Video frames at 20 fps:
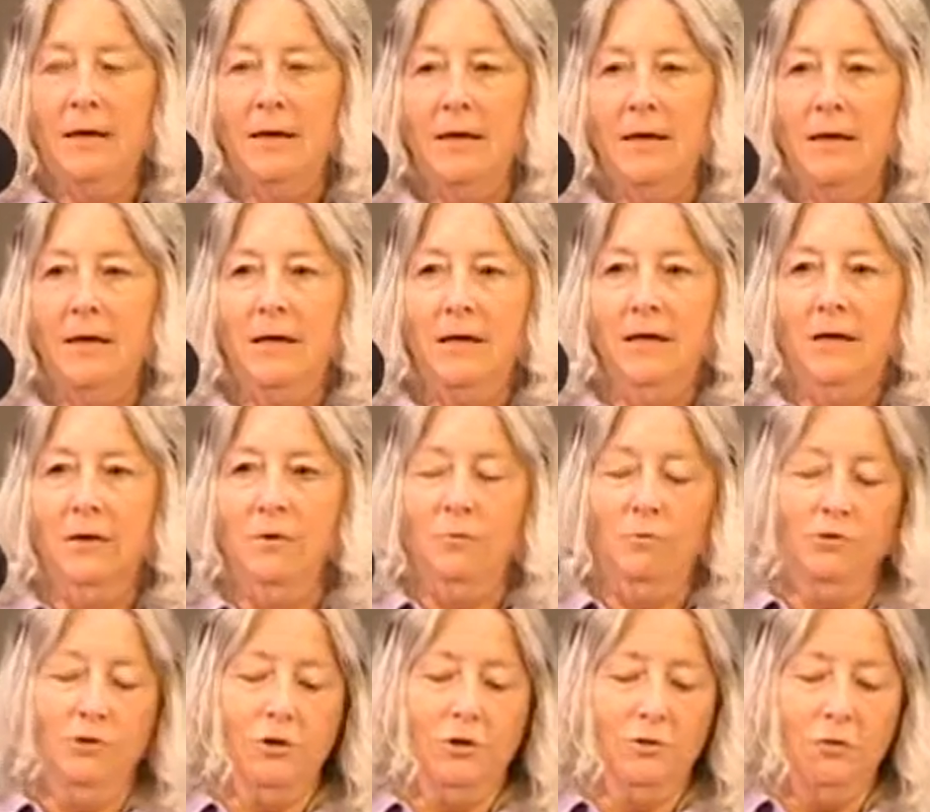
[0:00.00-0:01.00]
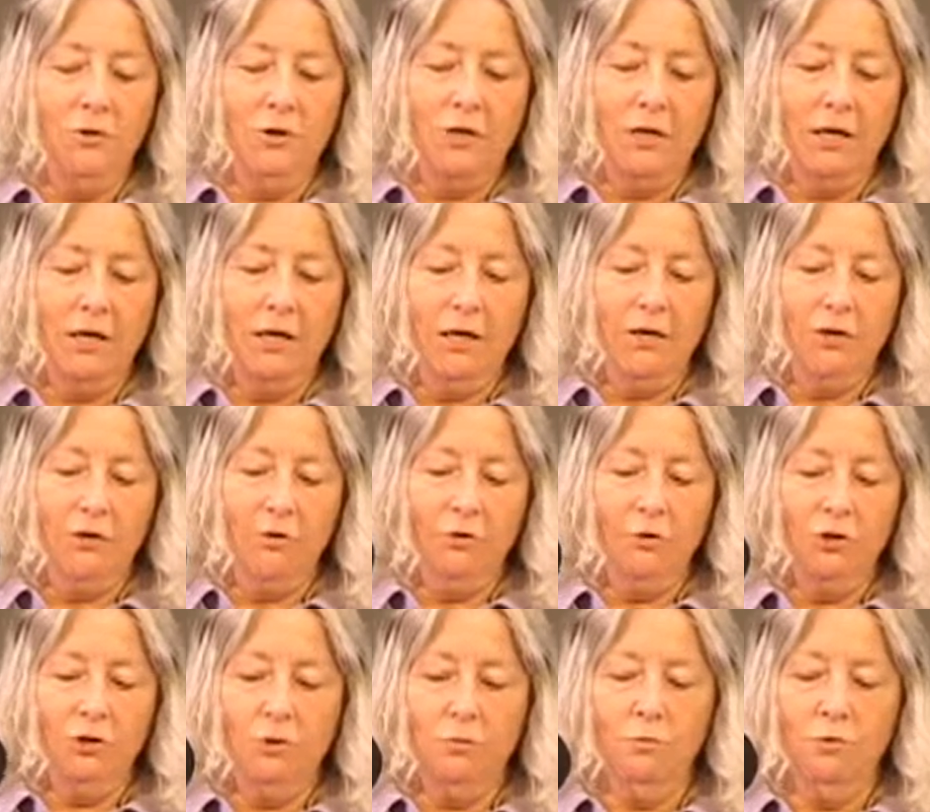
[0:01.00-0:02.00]
and we'll use a new
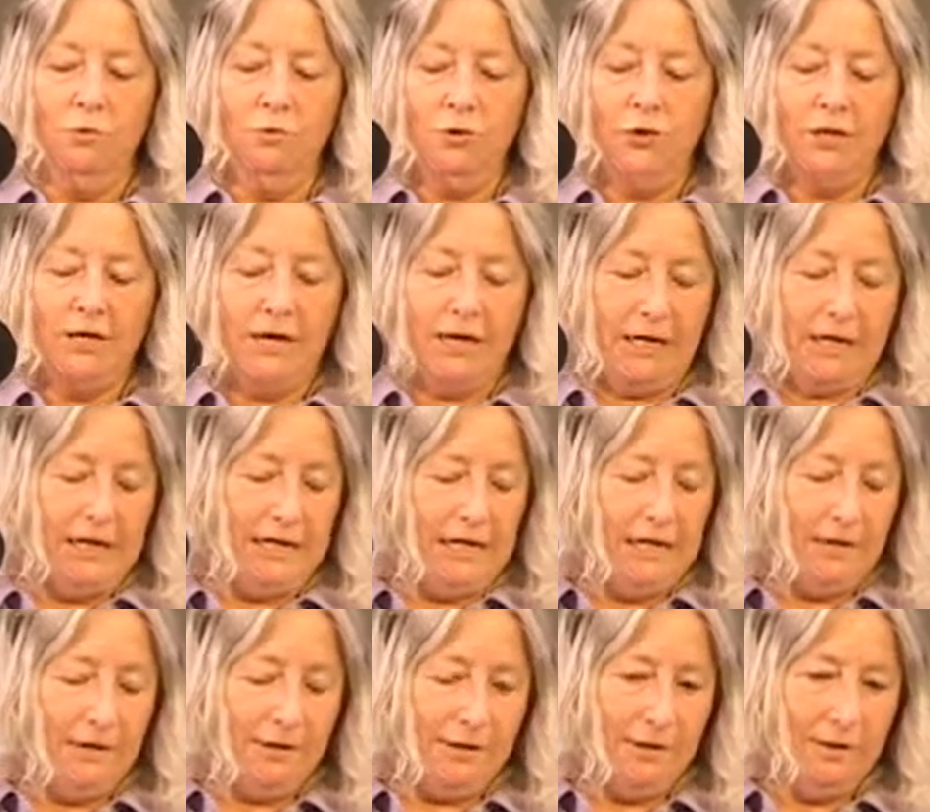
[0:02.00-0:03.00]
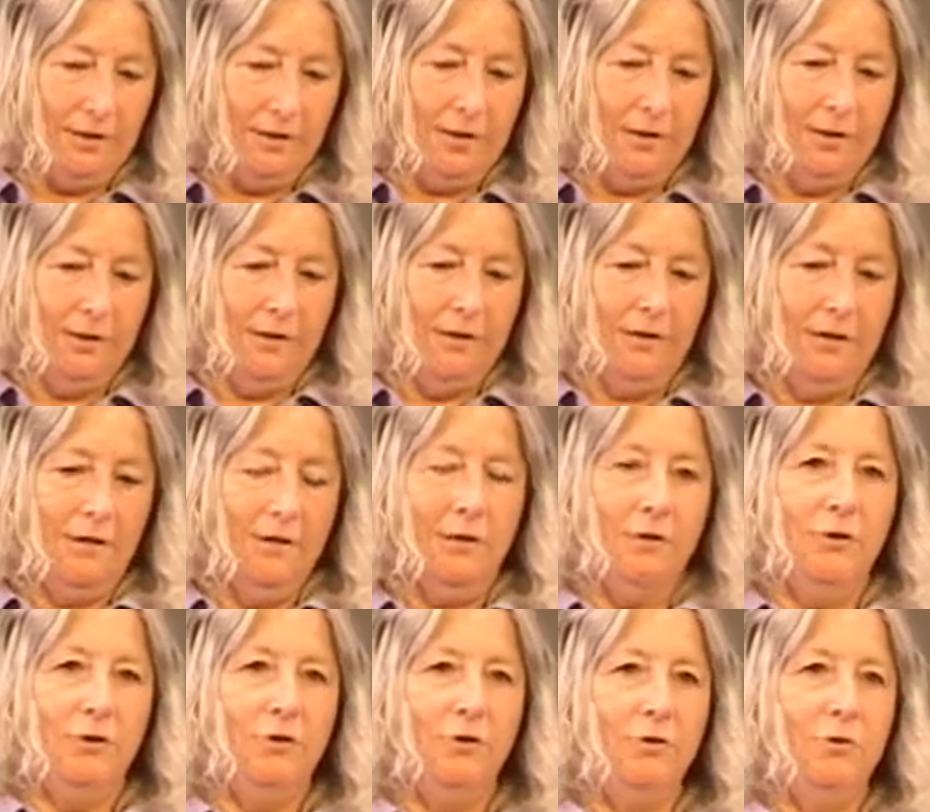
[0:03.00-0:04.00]
Saruz technique
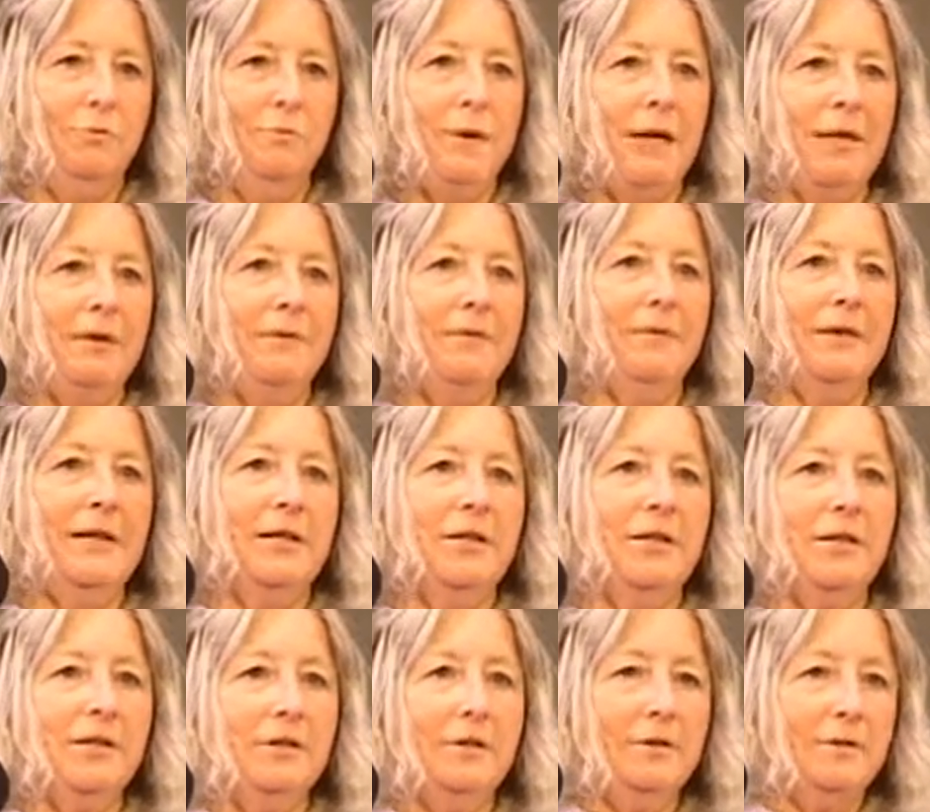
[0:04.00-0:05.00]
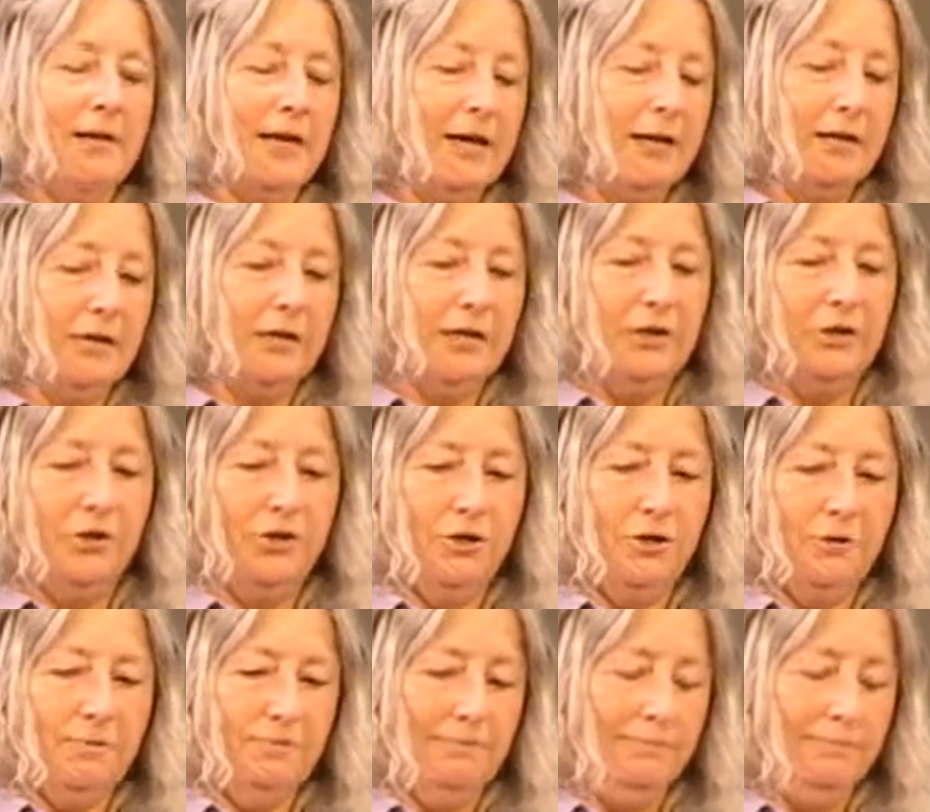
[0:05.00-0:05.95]
to manifest that intention.